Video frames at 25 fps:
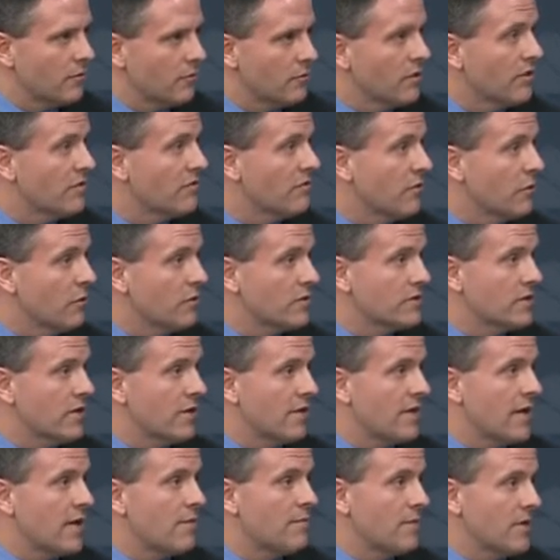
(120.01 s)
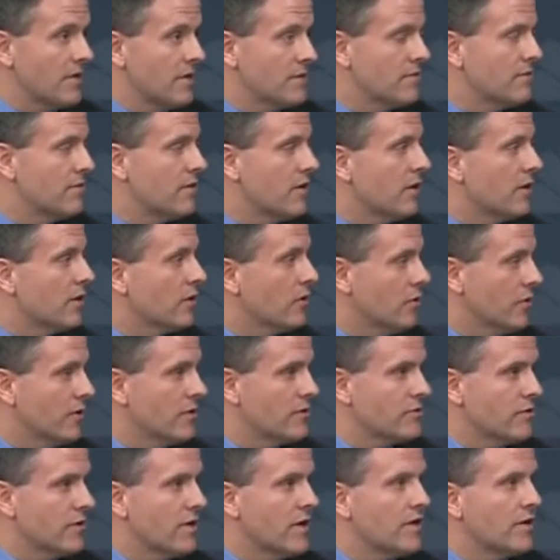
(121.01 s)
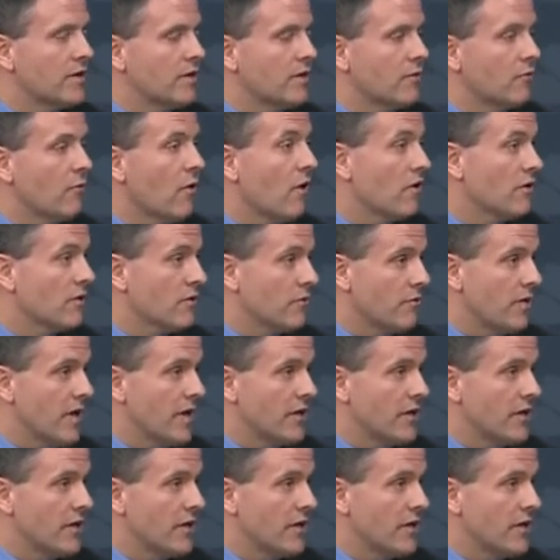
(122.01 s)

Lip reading: We're really focused on that because of the ongoing trend in the wrong